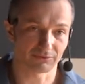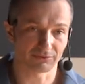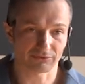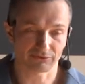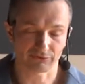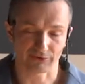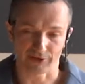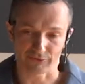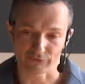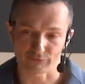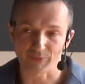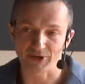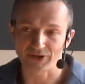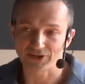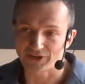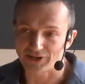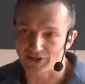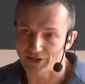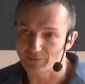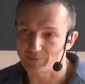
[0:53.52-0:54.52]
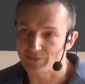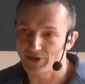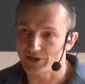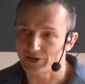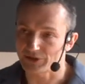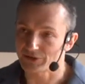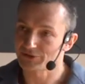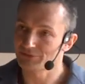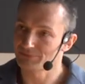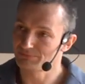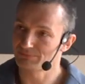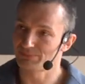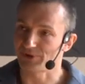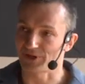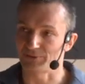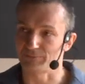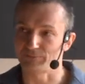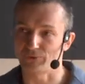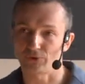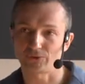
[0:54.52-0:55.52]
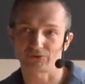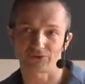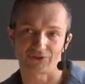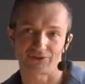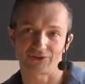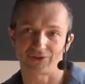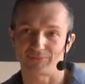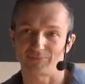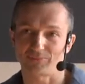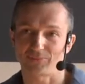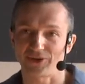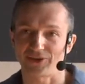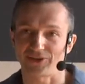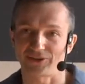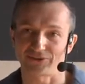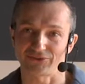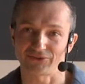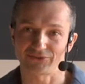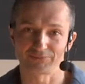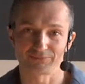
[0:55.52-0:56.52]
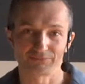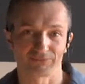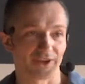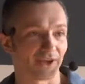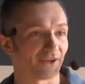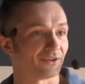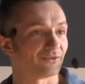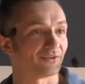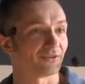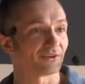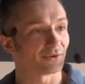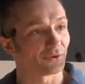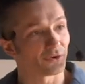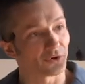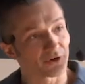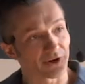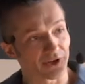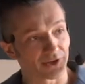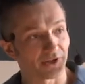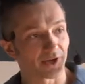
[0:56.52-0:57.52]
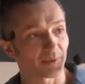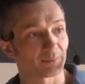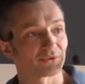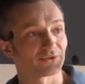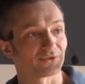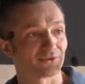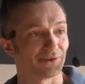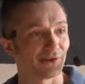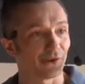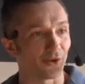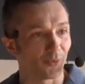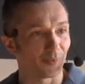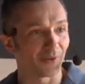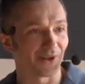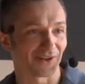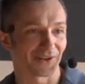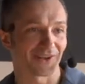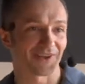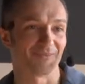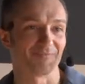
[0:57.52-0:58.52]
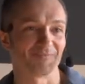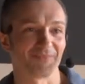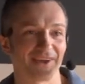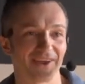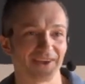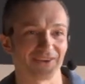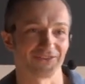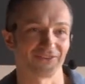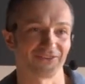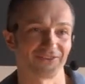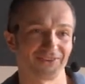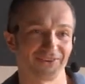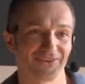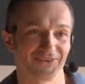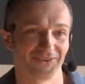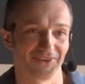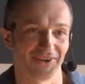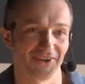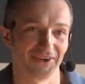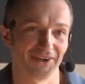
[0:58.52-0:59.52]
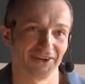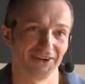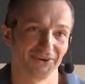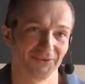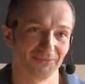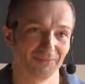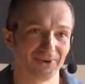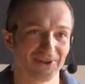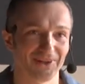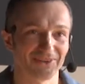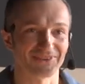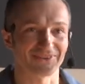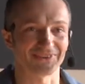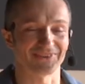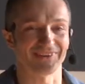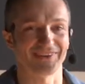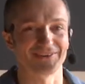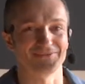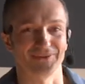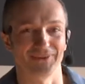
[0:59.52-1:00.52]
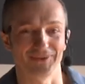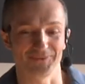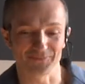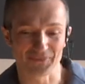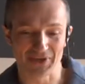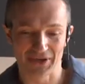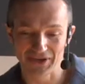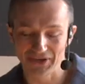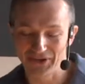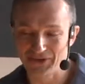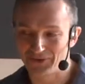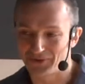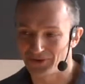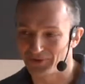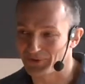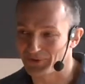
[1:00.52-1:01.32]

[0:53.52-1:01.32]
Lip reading: save money and make pan-Baltic campaigns and or adapt global campaigns on Baltic level. I